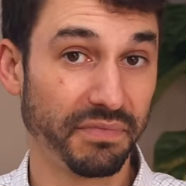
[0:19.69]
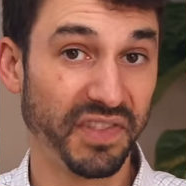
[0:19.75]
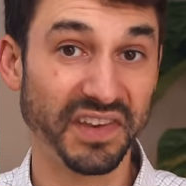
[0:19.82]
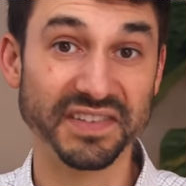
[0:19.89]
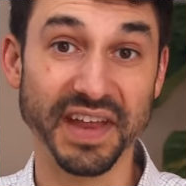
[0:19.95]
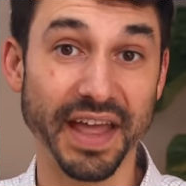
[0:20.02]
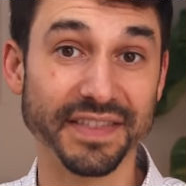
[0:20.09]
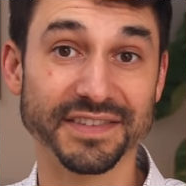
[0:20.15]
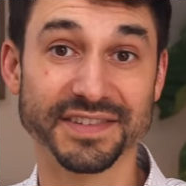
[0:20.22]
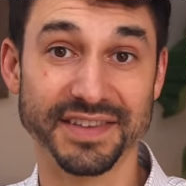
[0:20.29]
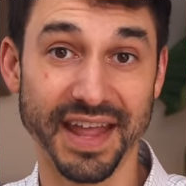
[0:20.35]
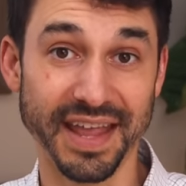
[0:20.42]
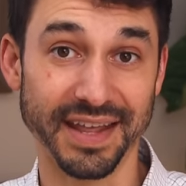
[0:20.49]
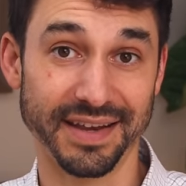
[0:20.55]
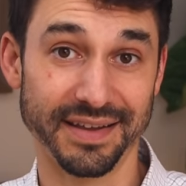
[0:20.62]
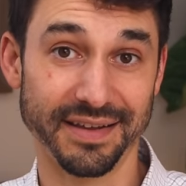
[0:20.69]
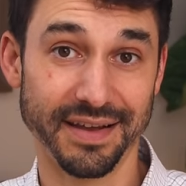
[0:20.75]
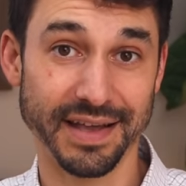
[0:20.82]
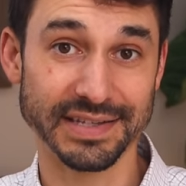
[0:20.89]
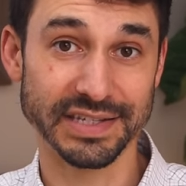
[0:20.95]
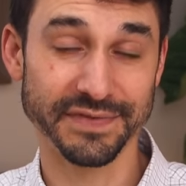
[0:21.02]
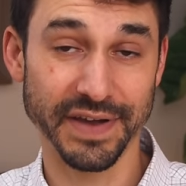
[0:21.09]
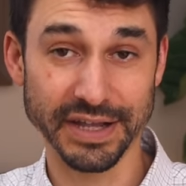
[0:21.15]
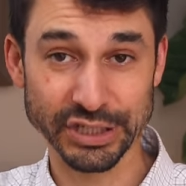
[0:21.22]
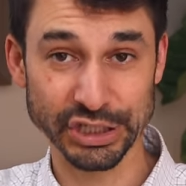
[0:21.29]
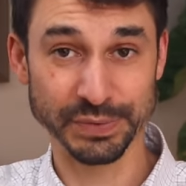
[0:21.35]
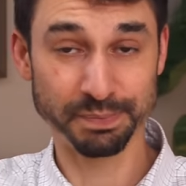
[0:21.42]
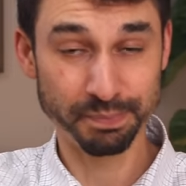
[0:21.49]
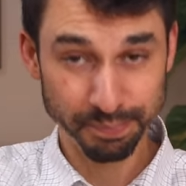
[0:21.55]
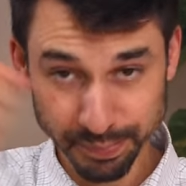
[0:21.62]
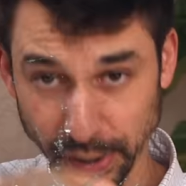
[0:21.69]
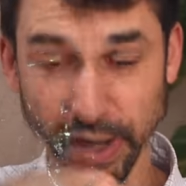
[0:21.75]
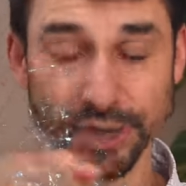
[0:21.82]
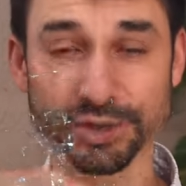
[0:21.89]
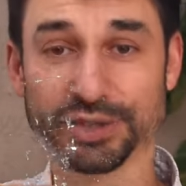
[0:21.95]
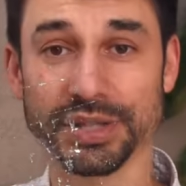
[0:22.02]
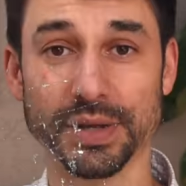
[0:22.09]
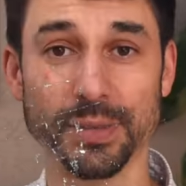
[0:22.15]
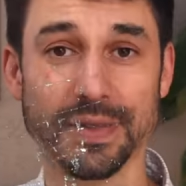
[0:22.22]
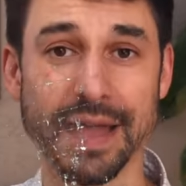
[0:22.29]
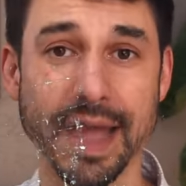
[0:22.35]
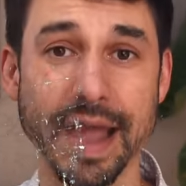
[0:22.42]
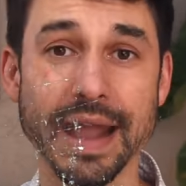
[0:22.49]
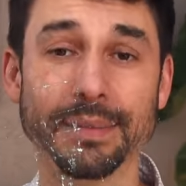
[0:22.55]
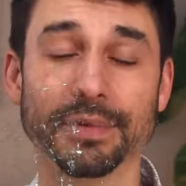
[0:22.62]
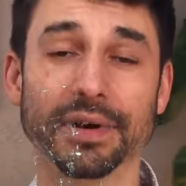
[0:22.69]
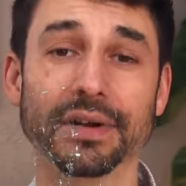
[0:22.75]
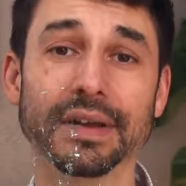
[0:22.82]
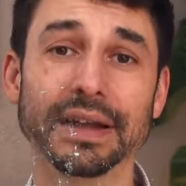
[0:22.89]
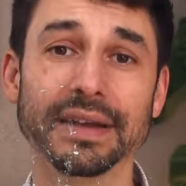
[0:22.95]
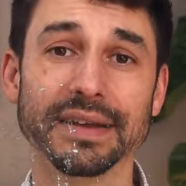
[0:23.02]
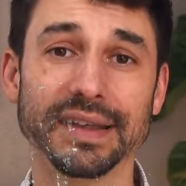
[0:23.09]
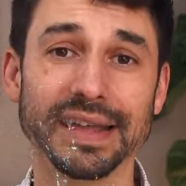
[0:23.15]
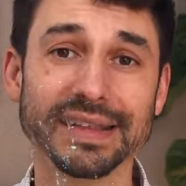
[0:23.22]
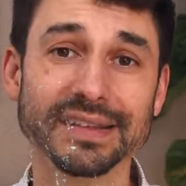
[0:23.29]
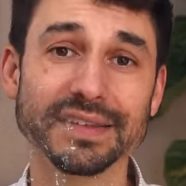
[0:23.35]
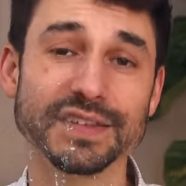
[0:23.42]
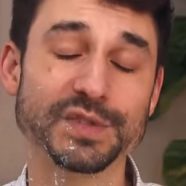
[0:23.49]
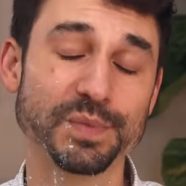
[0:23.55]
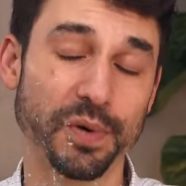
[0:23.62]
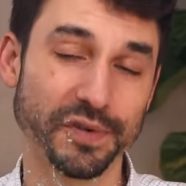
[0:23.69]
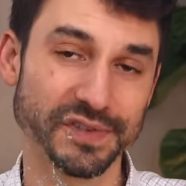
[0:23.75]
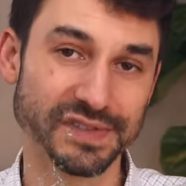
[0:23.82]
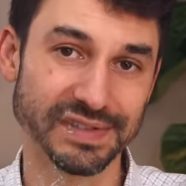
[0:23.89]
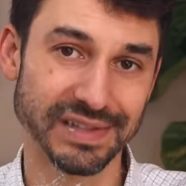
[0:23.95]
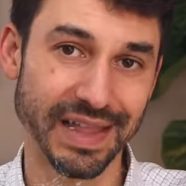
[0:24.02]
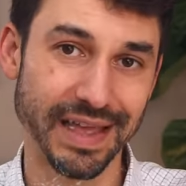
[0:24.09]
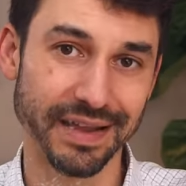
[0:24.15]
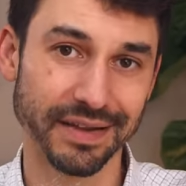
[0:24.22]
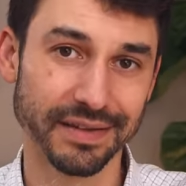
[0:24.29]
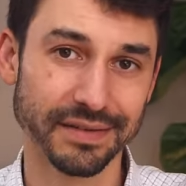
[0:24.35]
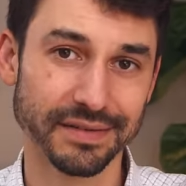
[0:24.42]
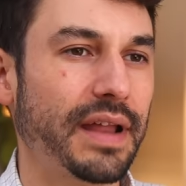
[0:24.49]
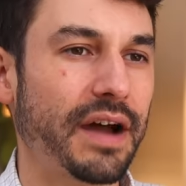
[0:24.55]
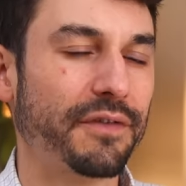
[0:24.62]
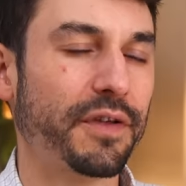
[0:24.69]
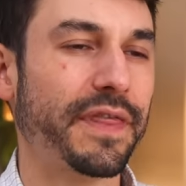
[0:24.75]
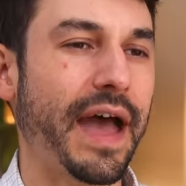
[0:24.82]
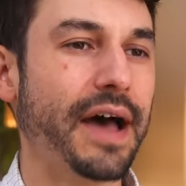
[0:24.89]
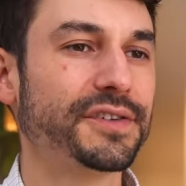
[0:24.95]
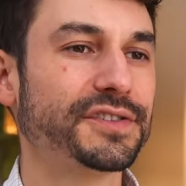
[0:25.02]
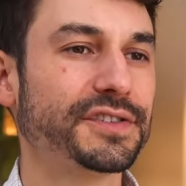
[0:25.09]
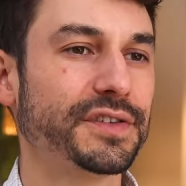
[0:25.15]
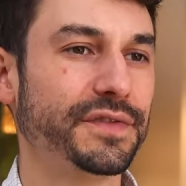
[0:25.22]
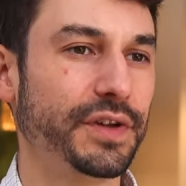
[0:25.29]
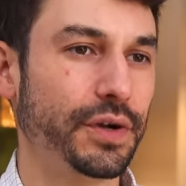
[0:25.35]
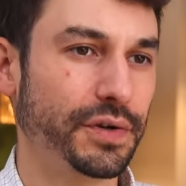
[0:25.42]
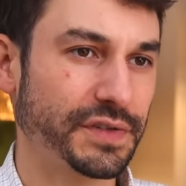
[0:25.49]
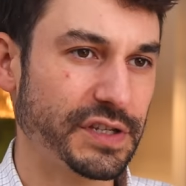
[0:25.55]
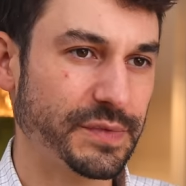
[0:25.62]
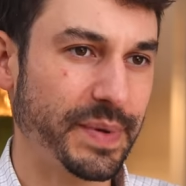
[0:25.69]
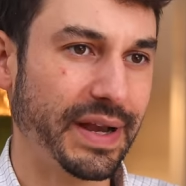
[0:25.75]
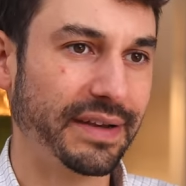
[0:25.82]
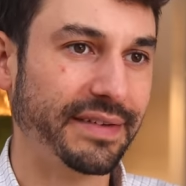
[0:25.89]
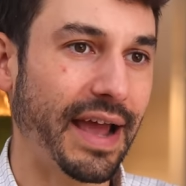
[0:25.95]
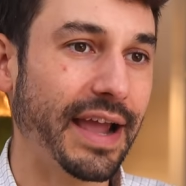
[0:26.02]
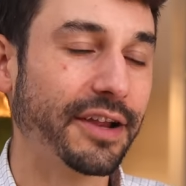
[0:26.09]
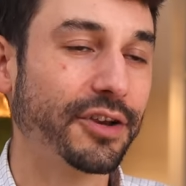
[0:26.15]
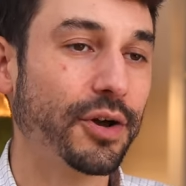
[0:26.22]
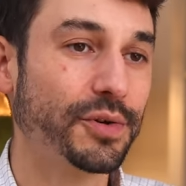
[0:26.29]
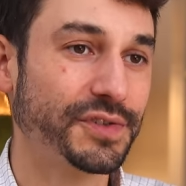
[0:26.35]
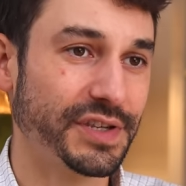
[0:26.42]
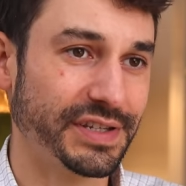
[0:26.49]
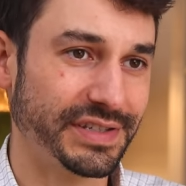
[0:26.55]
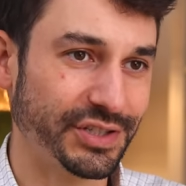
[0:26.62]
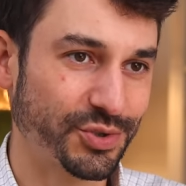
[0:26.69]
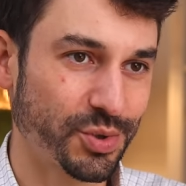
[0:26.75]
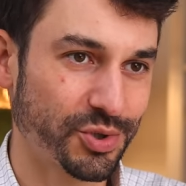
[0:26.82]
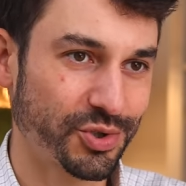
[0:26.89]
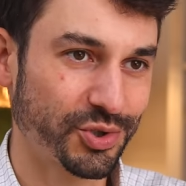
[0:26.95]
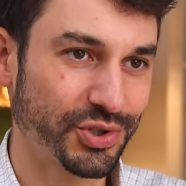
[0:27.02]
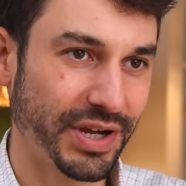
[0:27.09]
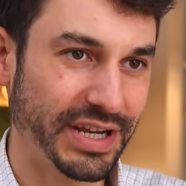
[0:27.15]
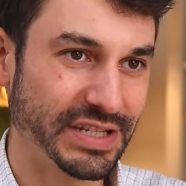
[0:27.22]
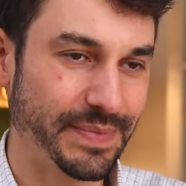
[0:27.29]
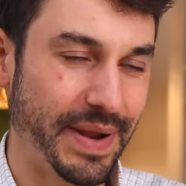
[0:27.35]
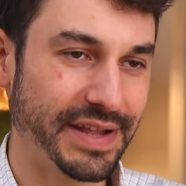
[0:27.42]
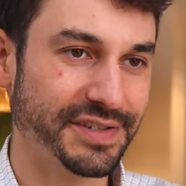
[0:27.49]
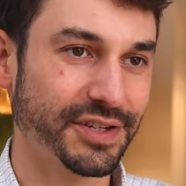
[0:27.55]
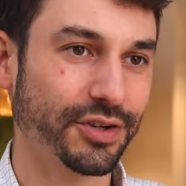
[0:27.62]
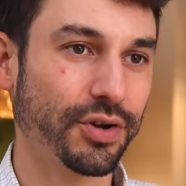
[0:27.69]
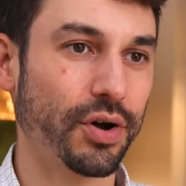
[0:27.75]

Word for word: the dent stayed as if I just punched it with a hammer into this person's leg. Now, for thousands of years, there's been a diagnosis in traditional Chinese medicine